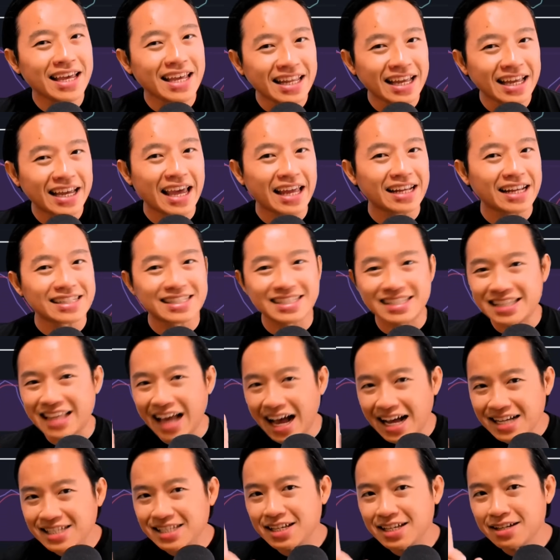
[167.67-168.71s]
indicators
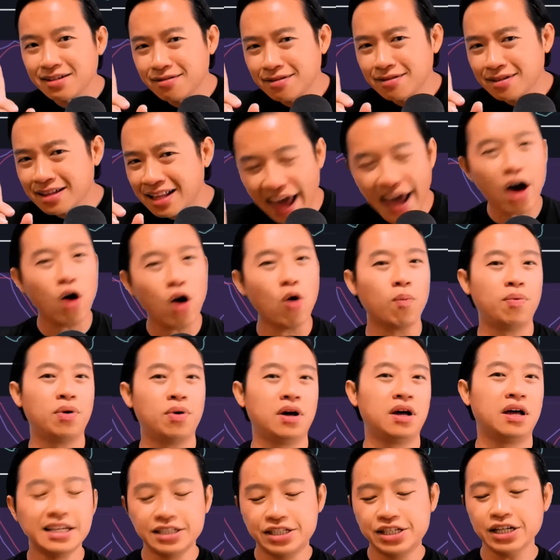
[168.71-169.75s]
doesn't help.
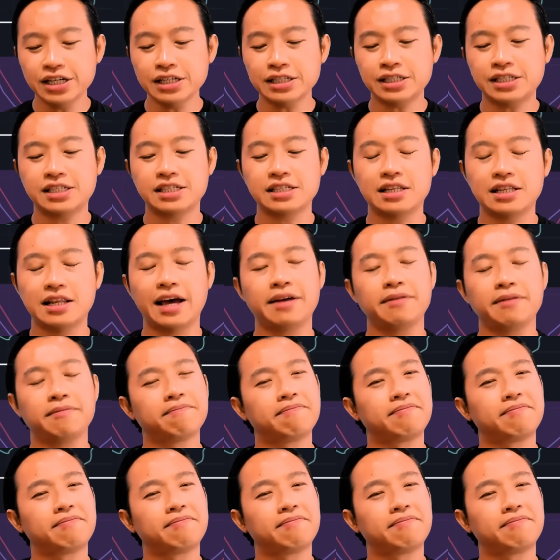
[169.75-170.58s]
It just like